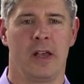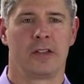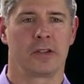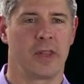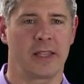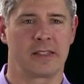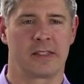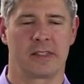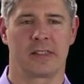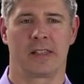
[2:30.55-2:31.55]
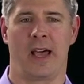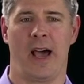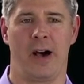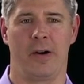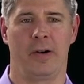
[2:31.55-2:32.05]
So that's
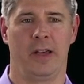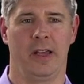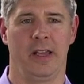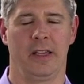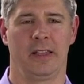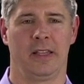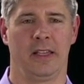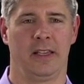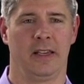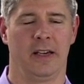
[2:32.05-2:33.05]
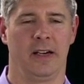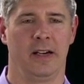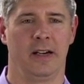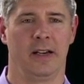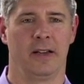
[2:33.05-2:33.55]
how a, the,
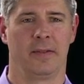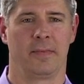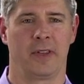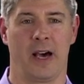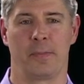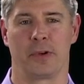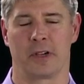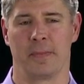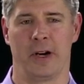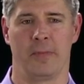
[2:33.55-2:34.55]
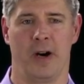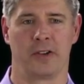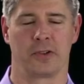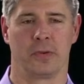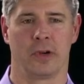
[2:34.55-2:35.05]
uh, the output compare
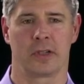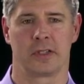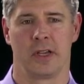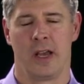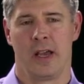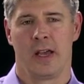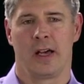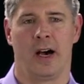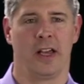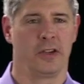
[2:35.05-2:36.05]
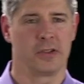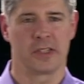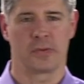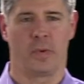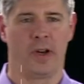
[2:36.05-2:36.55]
module works. Uh, it
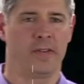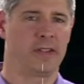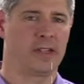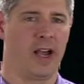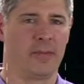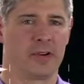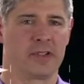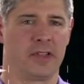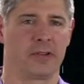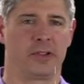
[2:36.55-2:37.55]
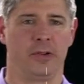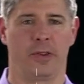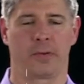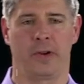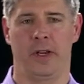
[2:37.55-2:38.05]
uses one of the timers, either
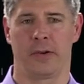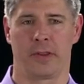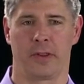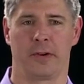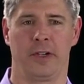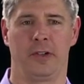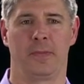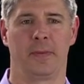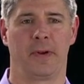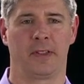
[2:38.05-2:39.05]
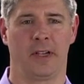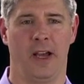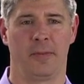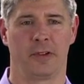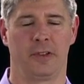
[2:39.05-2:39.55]
2-3 or the 32-bit
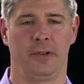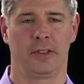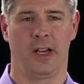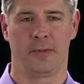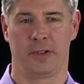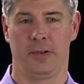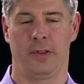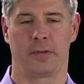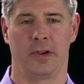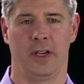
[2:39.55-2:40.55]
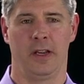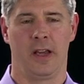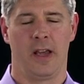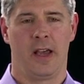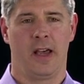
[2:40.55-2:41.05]
timer, two, timer 2-3.
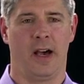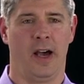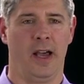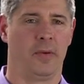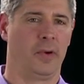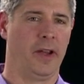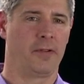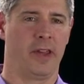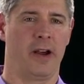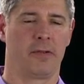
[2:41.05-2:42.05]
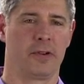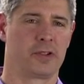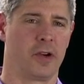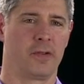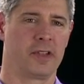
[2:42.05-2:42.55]
Uh, whenever that rolls
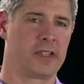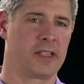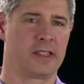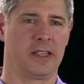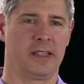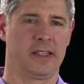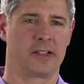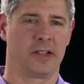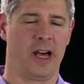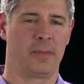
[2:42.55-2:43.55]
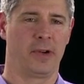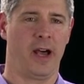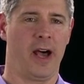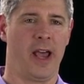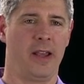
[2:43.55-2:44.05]
over, it sets the digital output
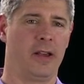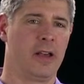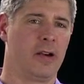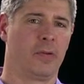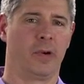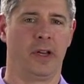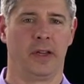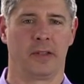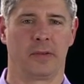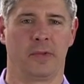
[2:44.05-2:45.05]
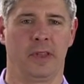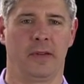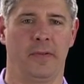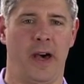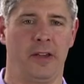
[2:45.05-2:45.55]
high. When, it, when the
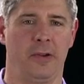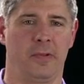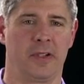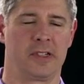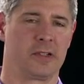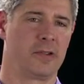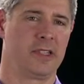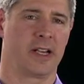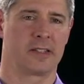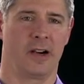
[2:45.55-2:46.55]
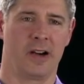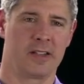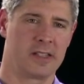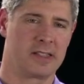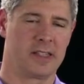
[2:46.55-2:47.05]
value reaches OCXR,
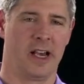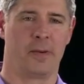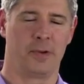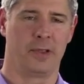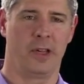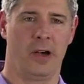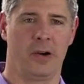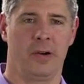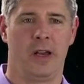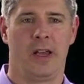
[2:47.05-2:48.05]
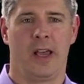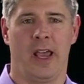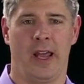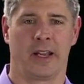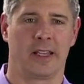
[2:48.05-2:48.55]
it sets the output low.
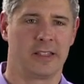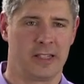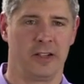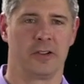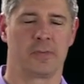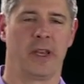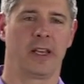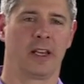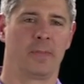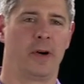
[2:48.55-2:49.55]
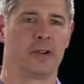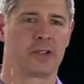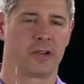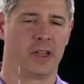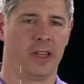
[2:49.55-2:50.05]
And it continues making a pulse
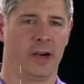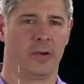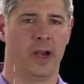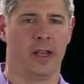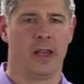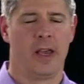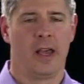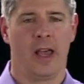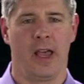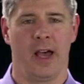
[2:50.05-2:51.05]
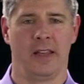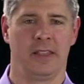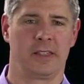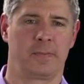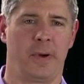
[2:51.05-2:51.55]
train that way. And
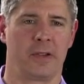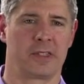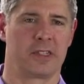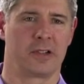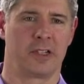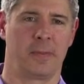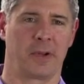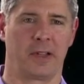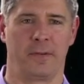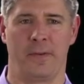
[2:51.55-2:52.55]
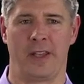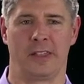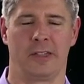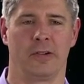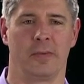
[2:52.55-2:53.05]
these pulses are typically fed
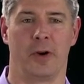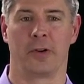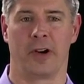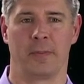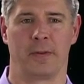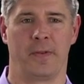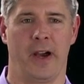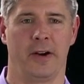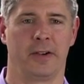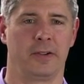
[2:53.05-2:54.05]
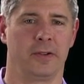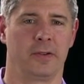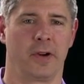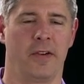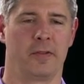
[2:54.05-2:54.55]
to a motor amplifier to
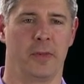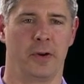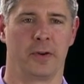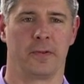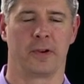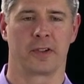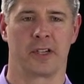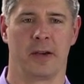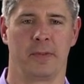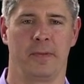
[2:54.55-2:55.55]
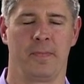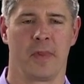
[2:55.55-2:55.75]
drive a motor, for example.